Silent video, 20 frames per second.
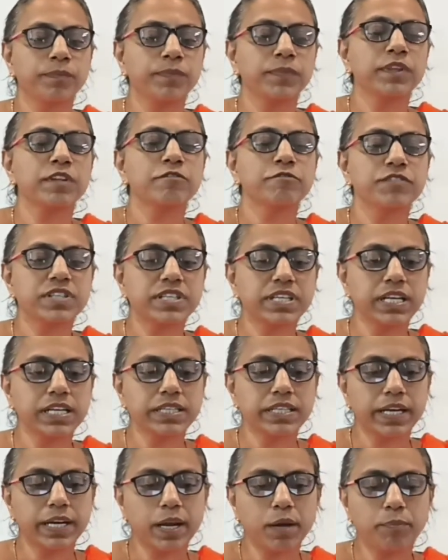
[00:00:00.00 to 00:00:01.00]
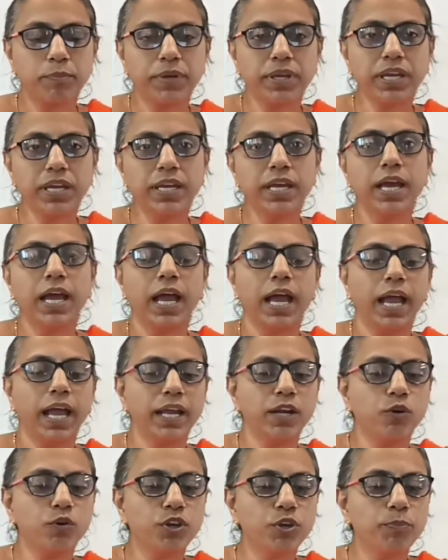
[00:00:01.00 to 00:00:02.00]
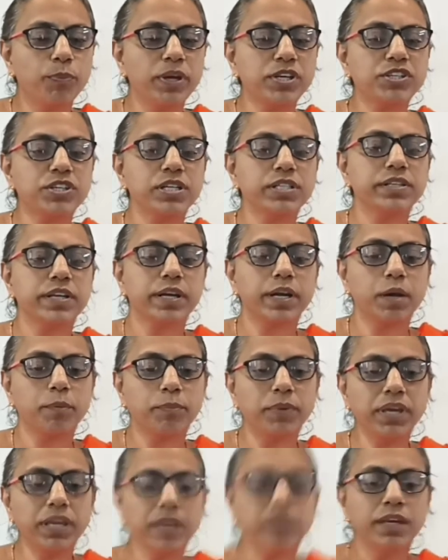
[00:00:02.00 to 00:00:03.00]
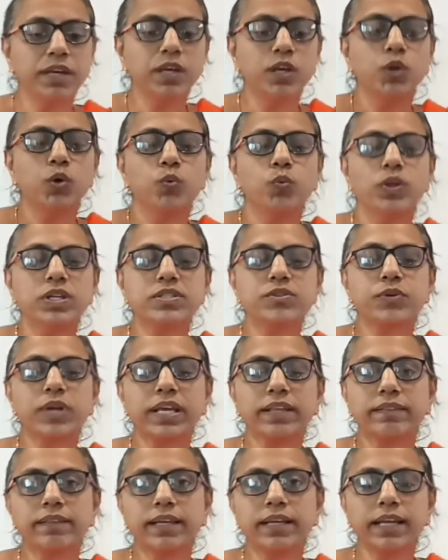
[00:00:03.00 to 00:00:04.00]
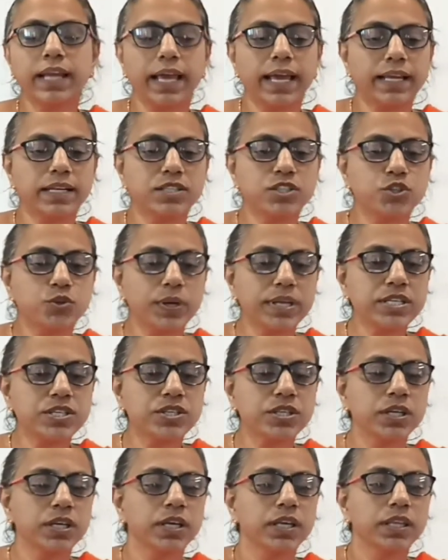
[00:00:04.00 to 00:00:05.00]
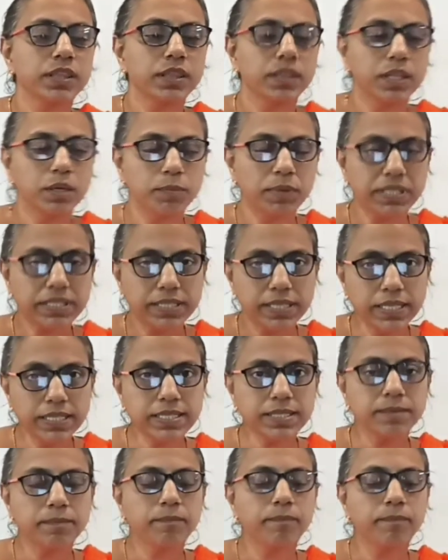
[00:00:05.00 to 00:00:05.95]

Physical therapy and occupational therapy will strengthen and stretch the muscles.